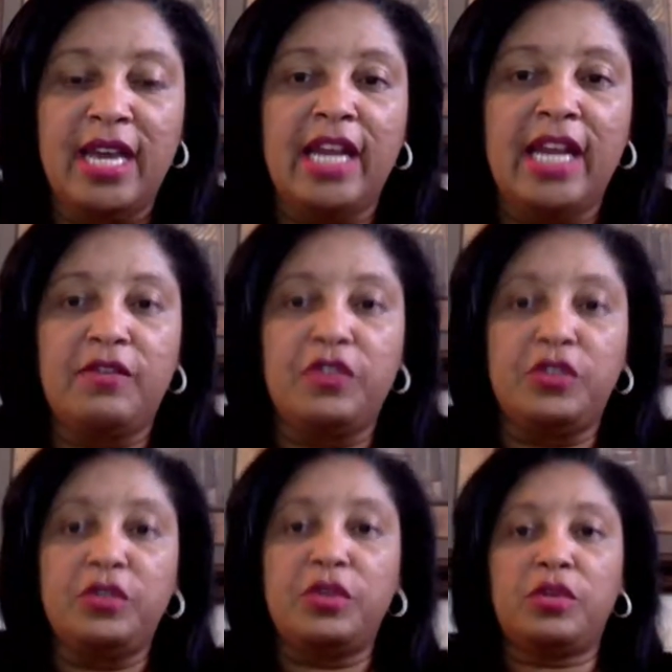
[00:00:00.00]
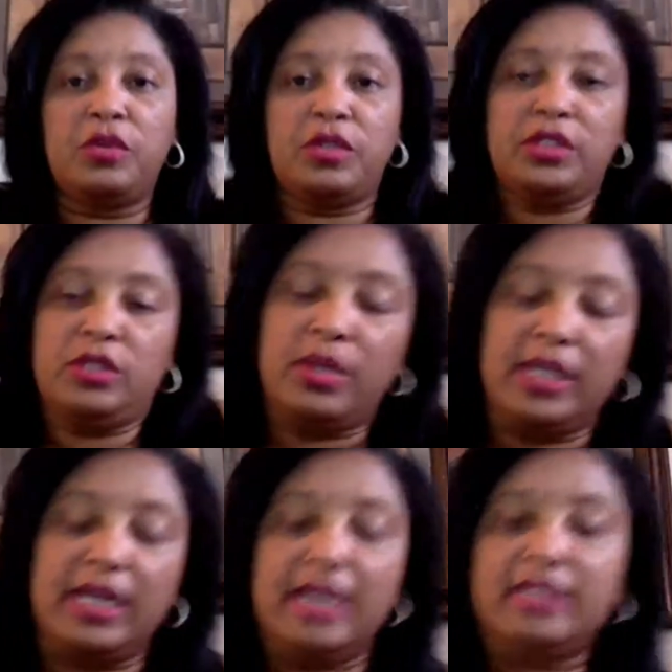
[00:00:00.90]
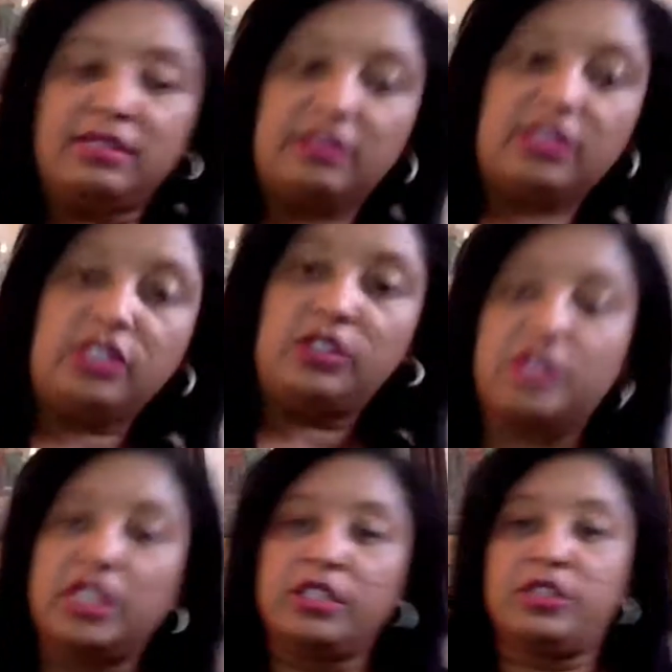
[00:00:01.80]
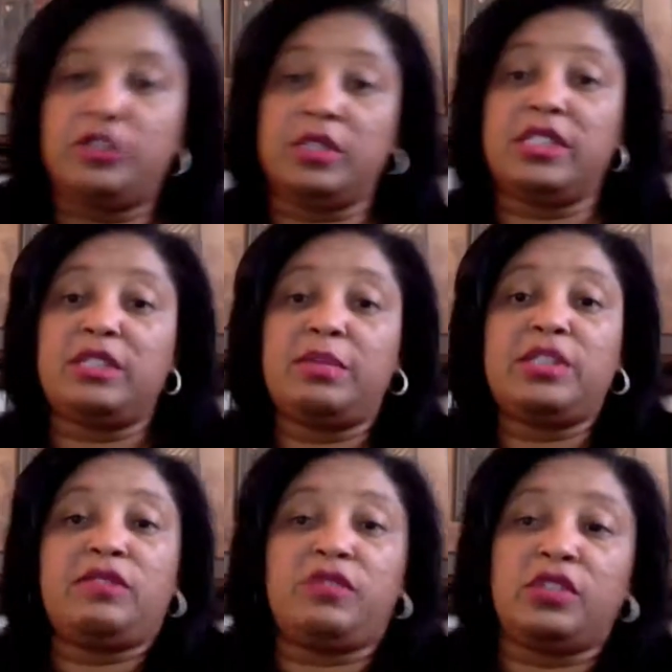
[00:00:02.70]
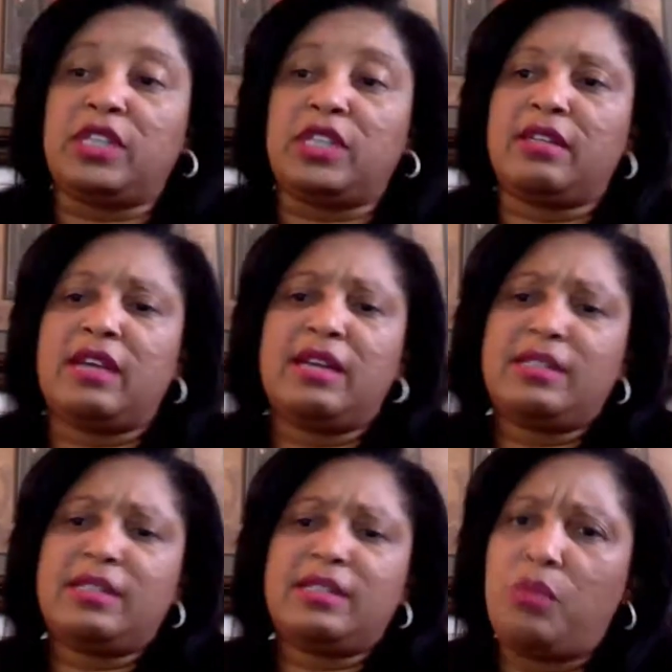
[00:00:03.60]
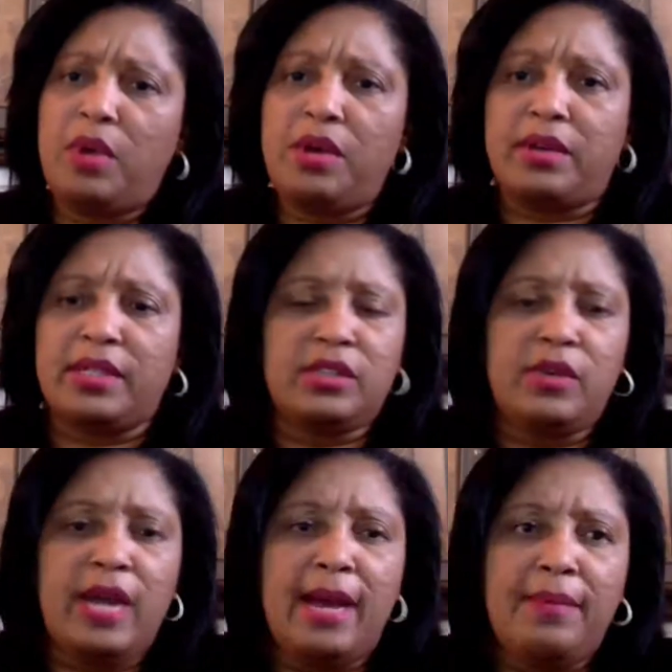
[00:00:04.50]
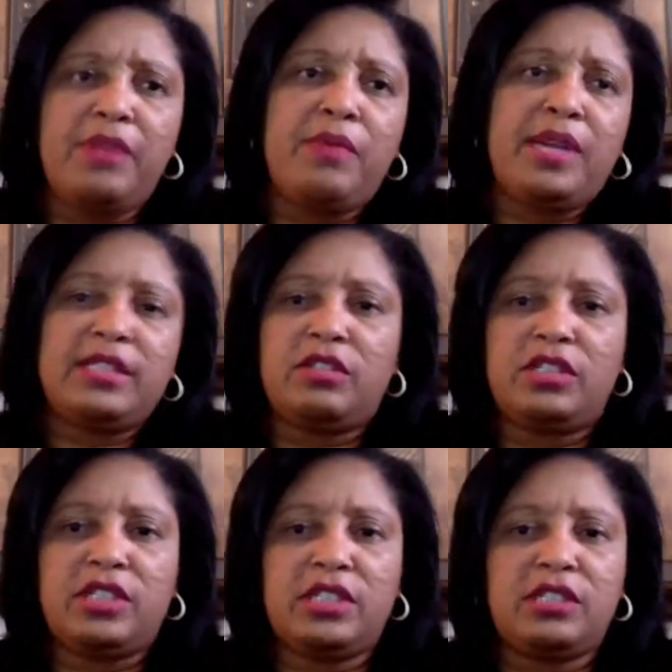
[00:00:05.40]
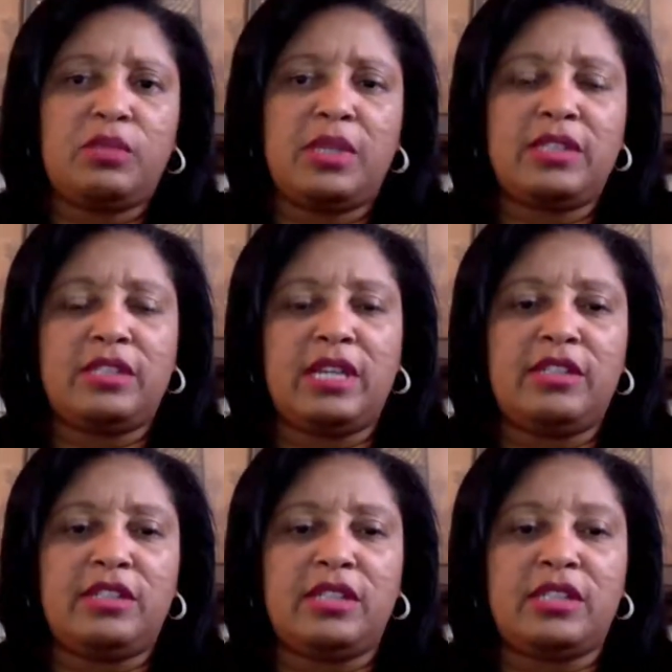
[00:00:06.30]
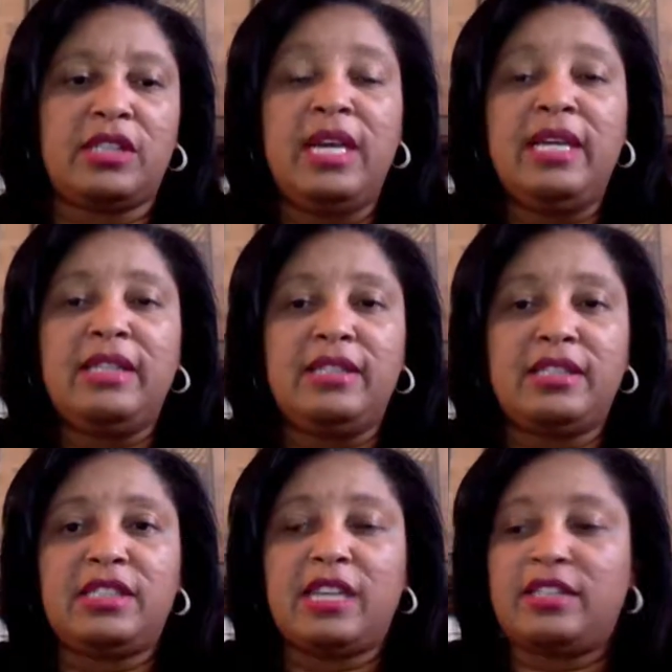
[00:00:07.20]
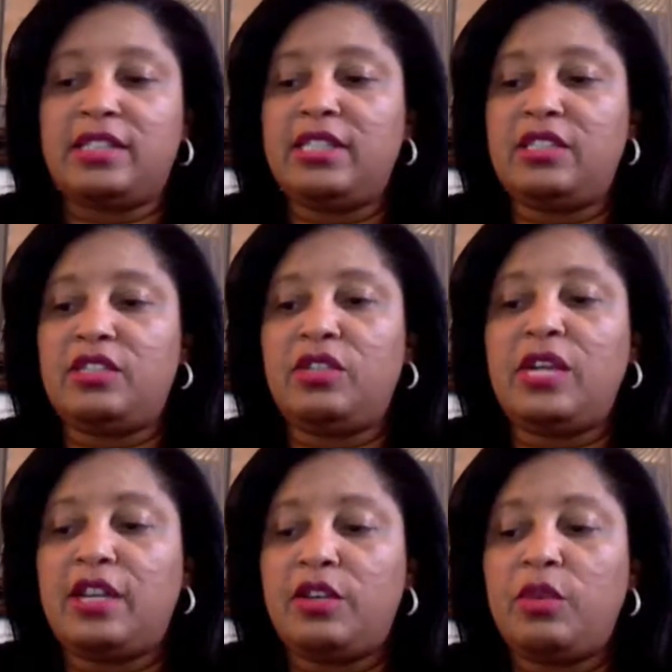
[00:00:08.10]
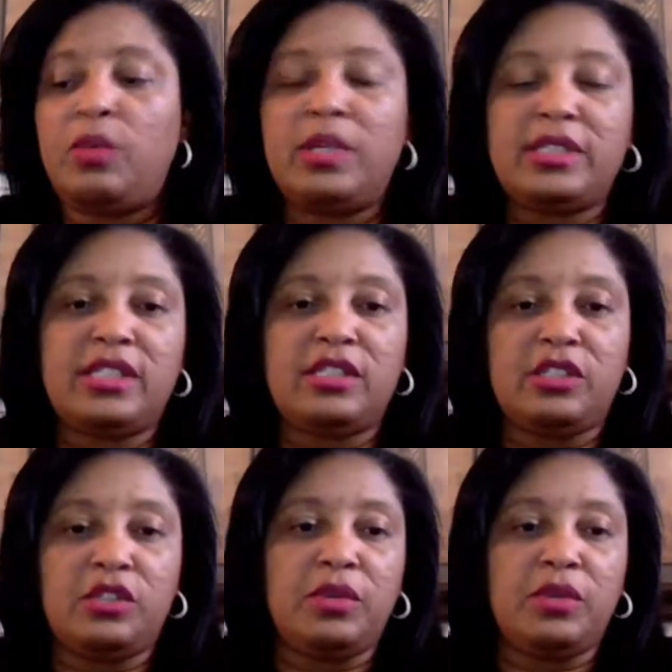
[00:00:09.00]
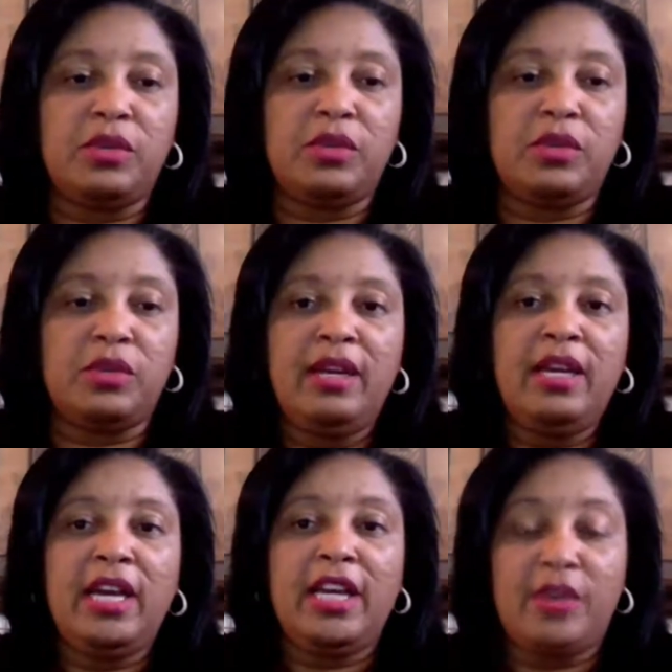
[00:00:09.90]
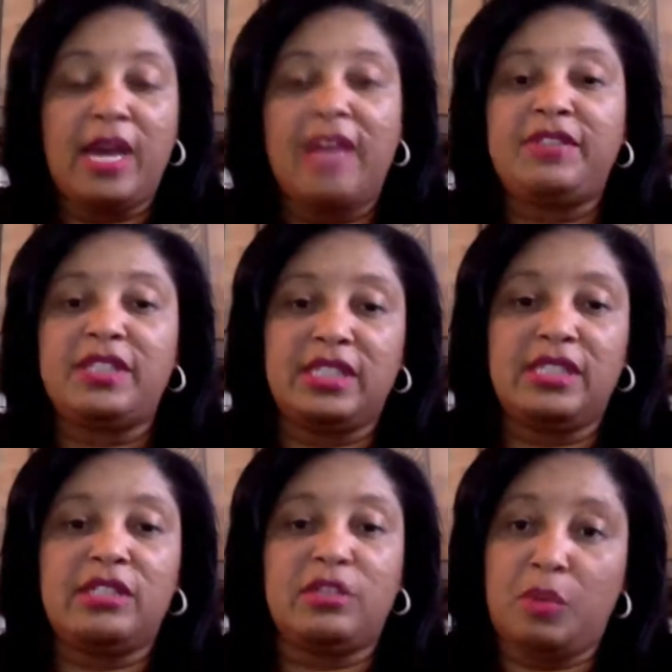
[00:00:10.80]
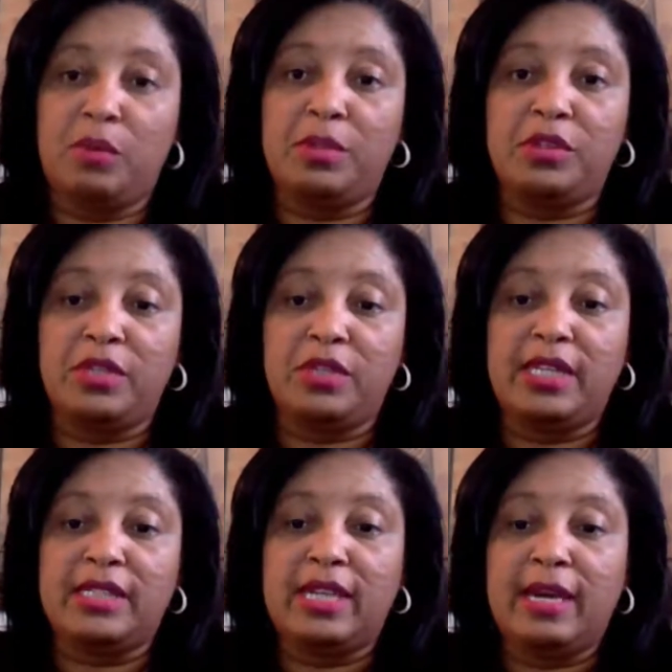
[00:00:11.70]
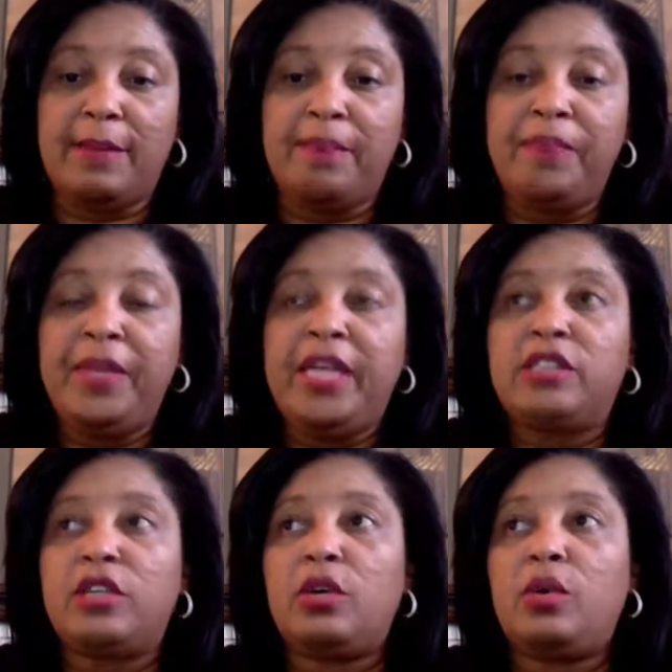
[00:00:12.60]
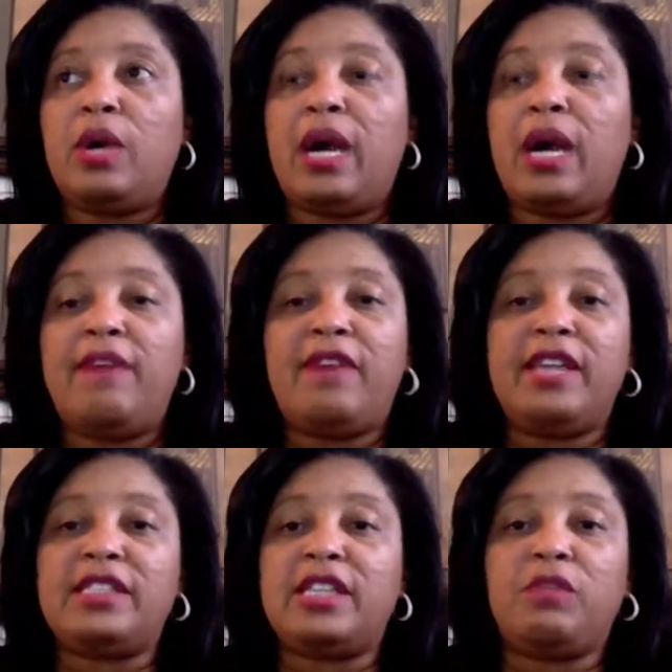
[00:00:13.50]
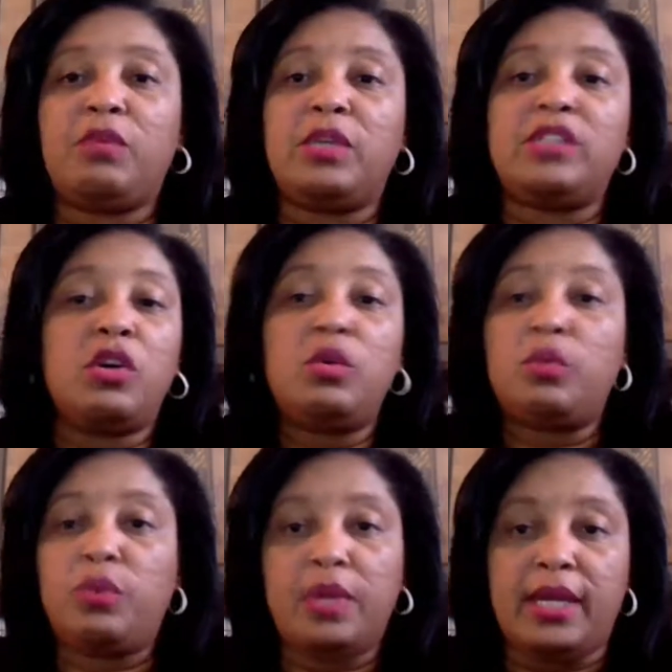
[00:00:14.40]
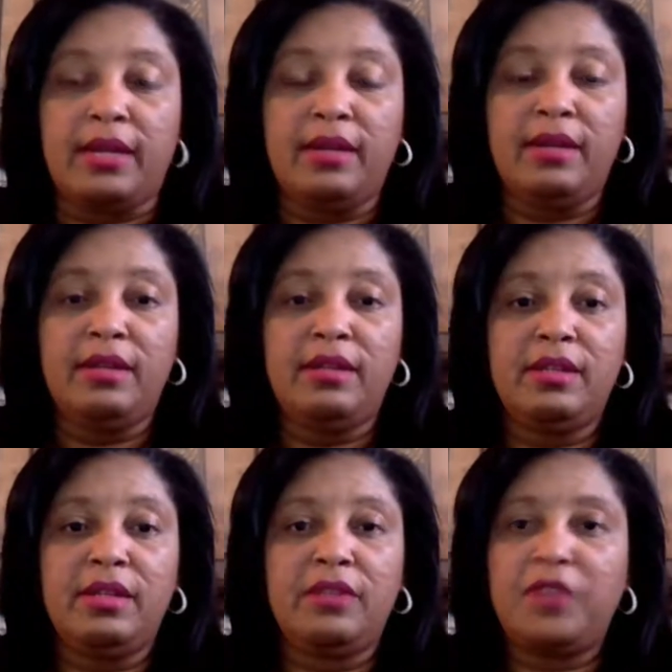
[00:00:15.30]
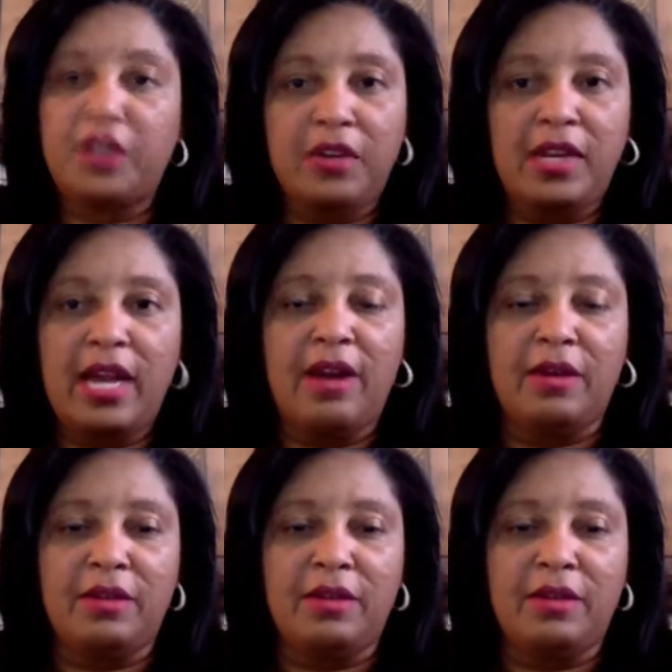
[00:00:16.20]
And if you do it, God, tell you to do it, especially if you're a child of God, it's going to work. It's going to happen. He reigns on the just as well as the unjust. This is our season. You got to know what season you're in, and you have to seize the moment during that time. So I advise everyone, don't quit. Figure it out.